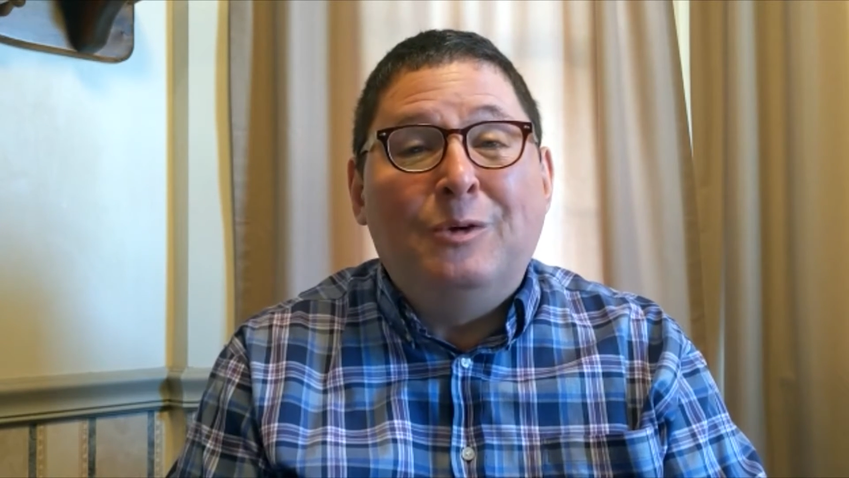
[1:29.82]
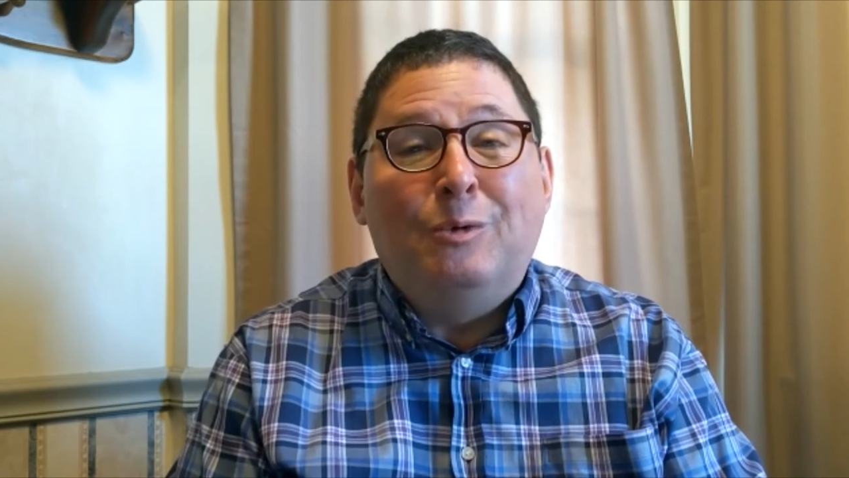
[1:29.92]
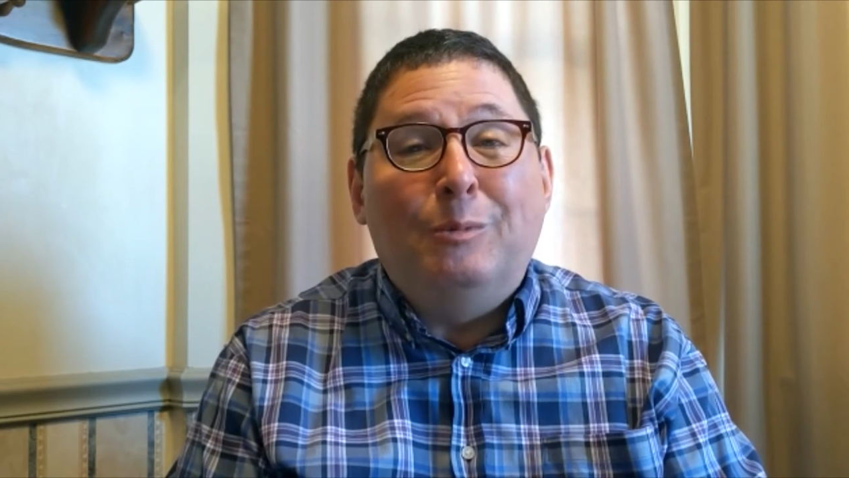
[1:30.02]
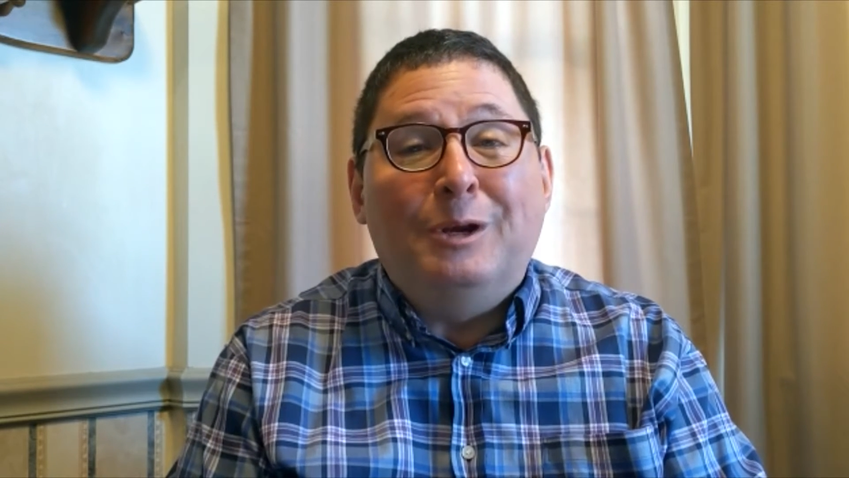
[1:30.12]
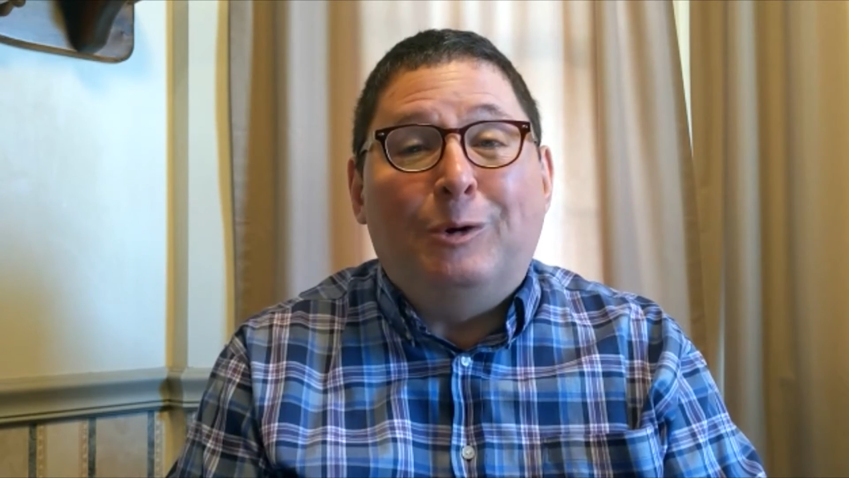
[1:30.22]

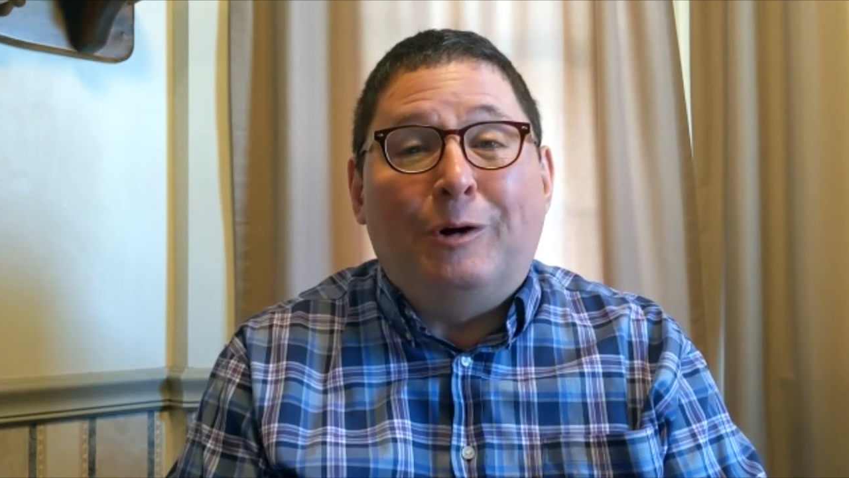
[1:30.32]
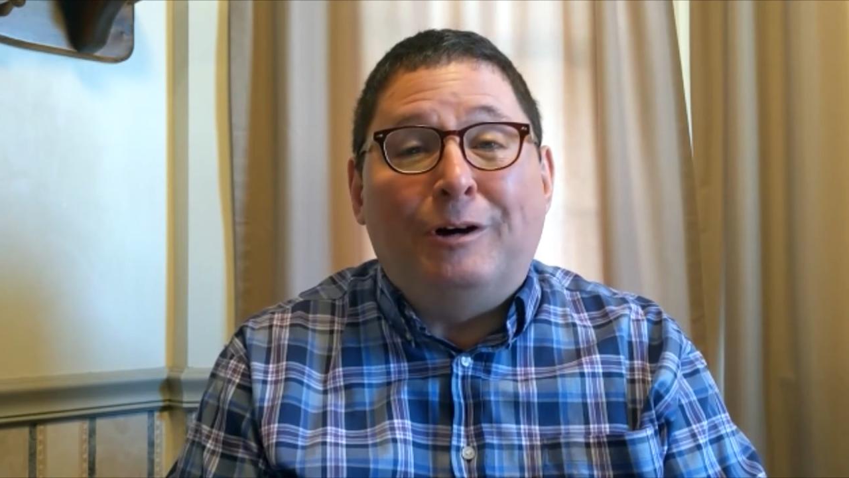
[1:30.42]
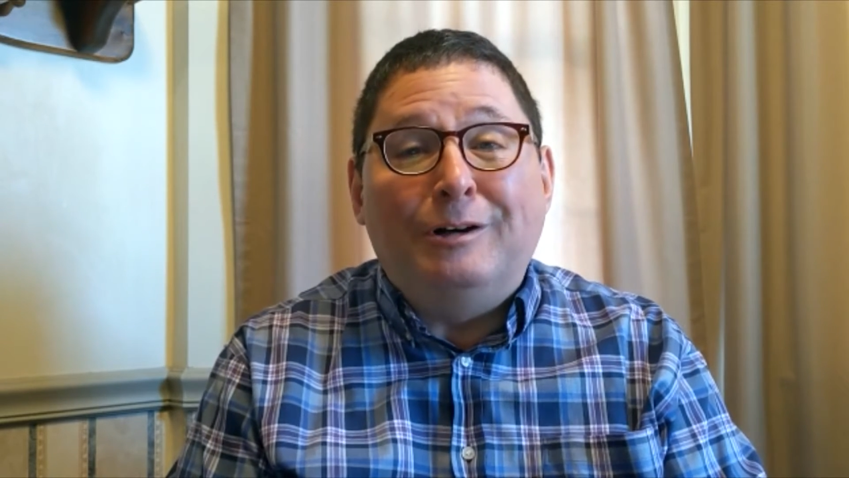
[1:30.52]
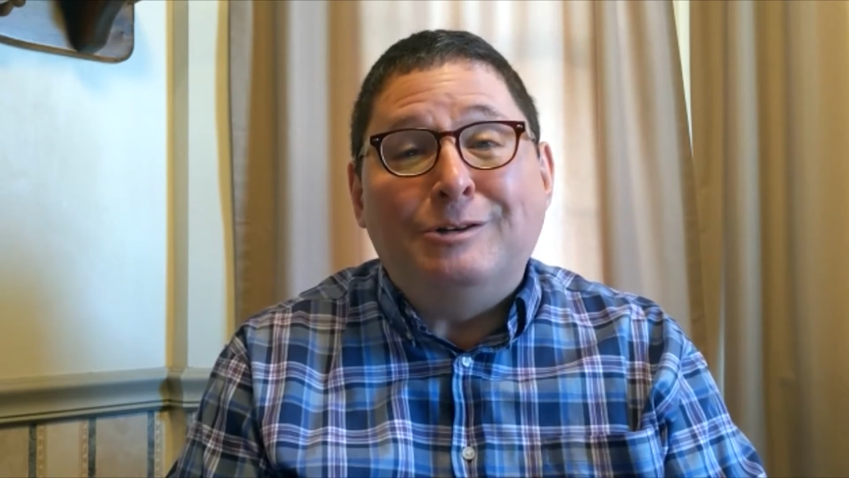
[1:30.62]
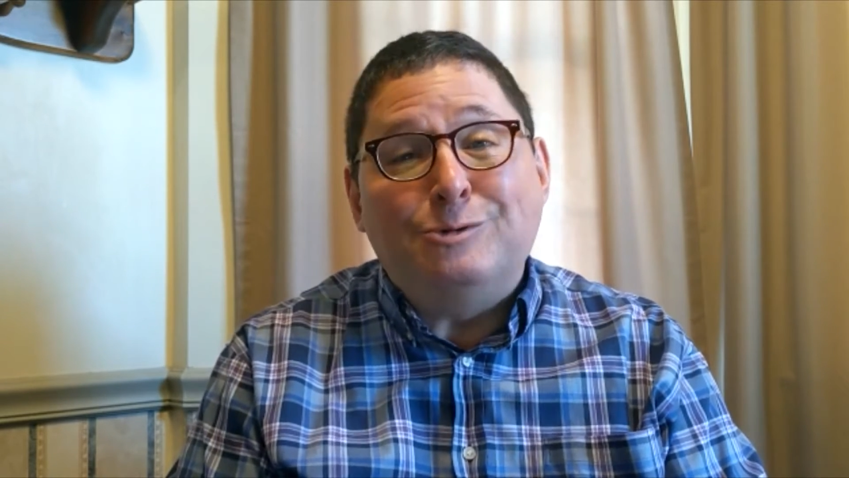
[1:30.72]
will be
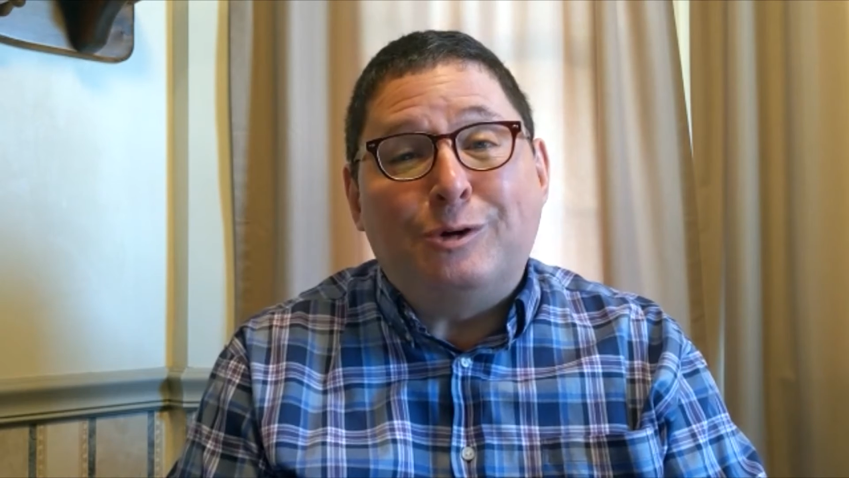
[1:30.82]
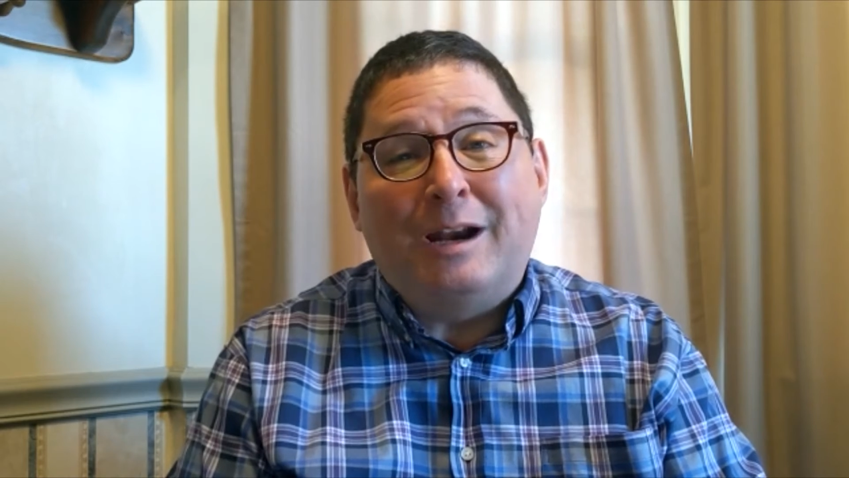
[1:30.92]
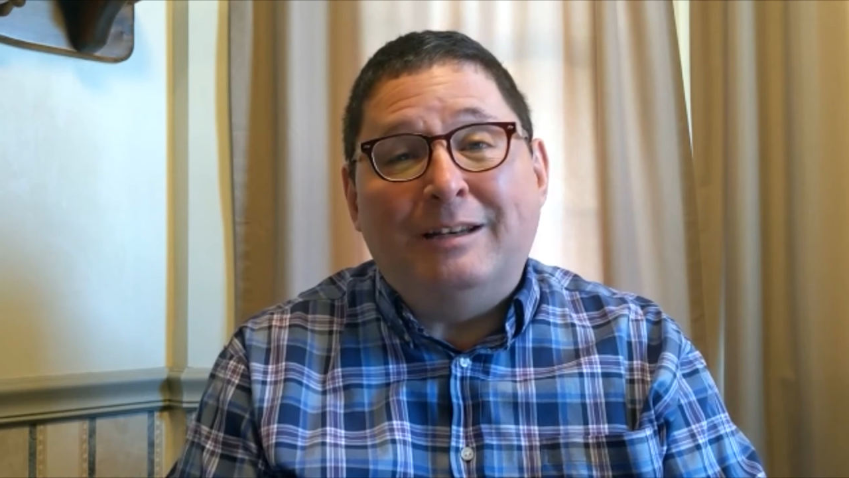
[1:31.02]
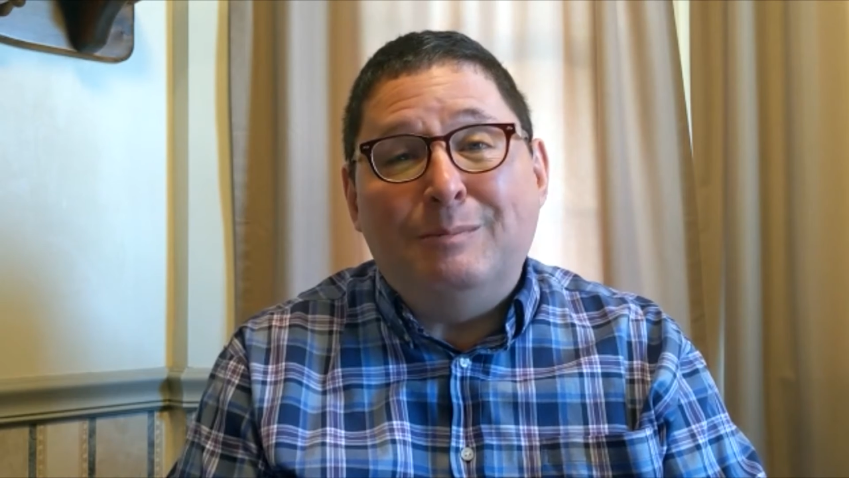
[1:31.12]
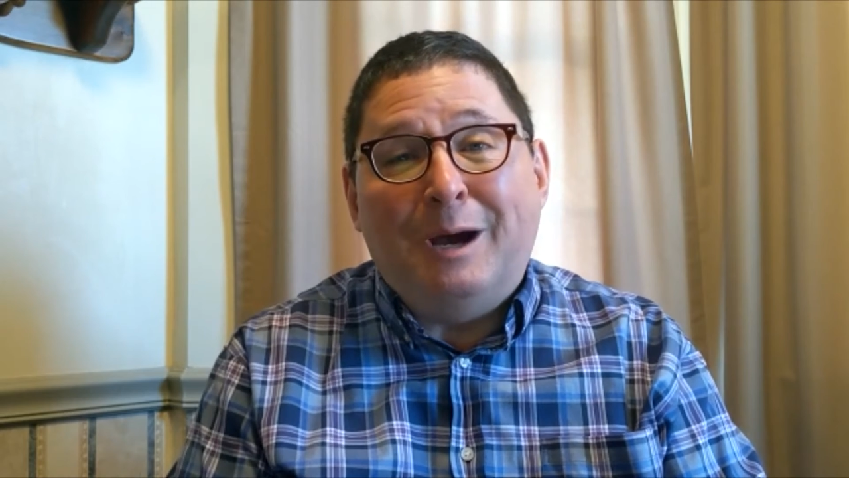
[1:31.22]
ordered and
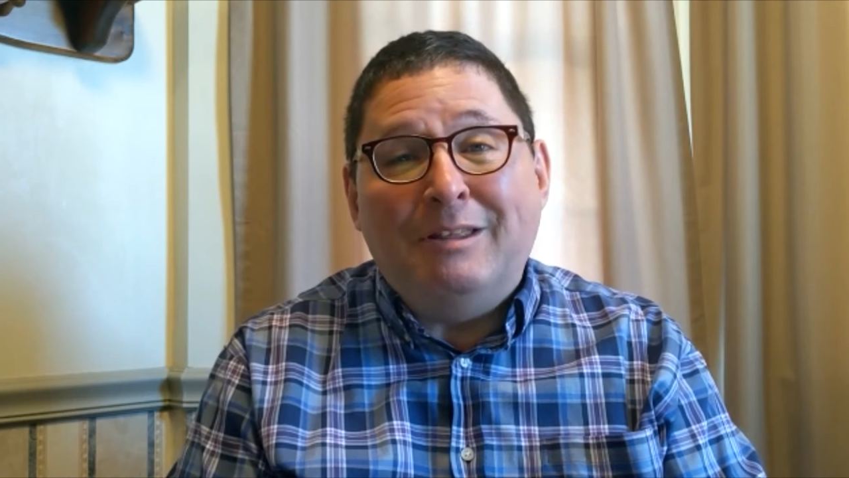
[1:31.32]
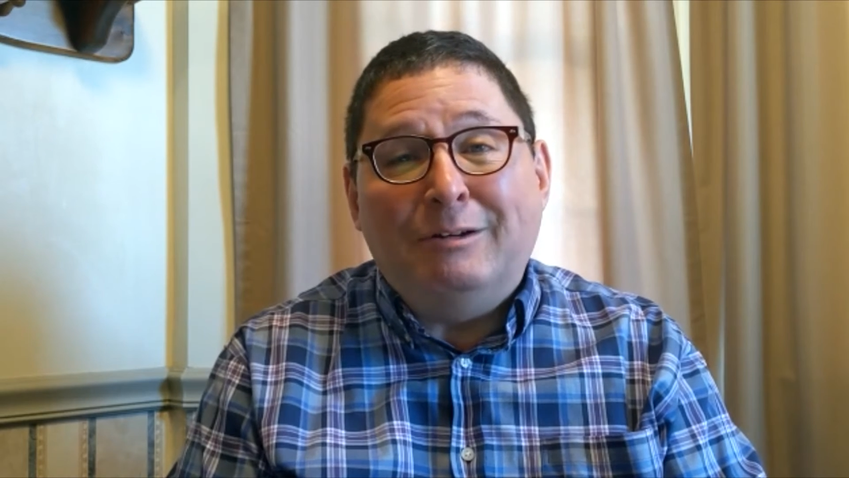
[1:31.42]
directed by